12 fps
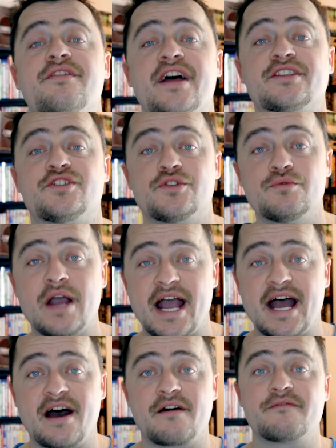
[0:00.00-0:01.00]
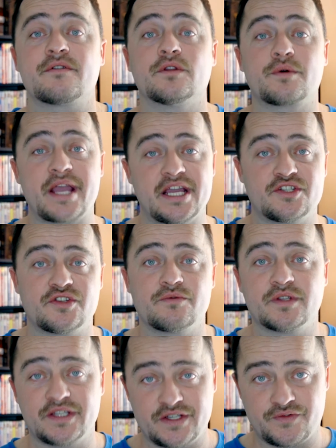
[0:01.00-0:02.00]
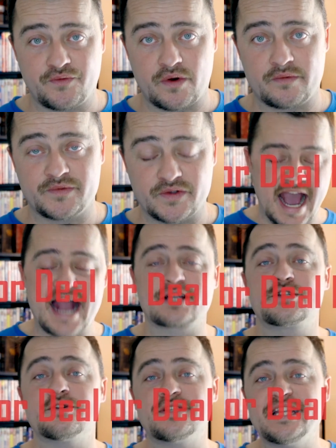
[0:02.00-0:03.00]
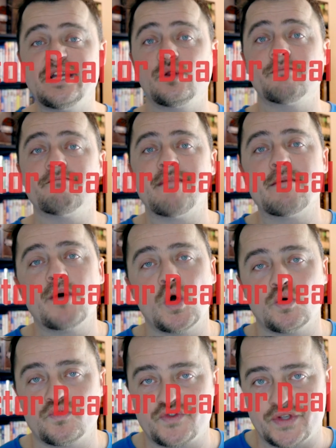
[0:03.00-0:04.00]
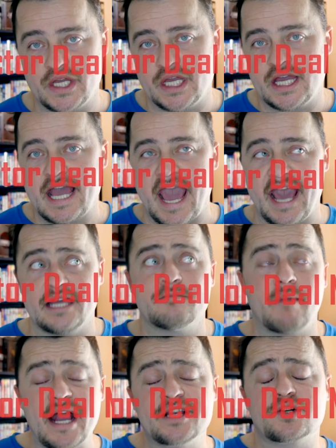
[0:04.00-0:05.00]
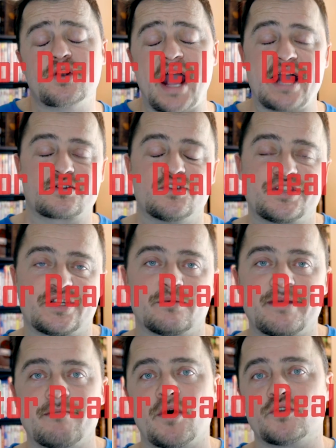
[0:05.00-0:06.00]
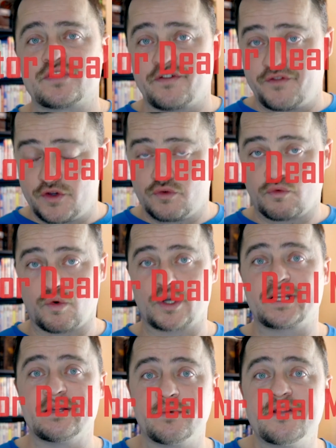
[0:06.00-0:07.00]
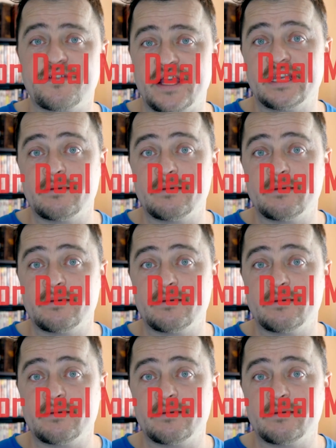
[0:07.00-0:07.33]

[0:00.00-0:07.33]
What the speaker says: that you have location release forms. Actor deal memos. And minor actor deal memos if you are working with any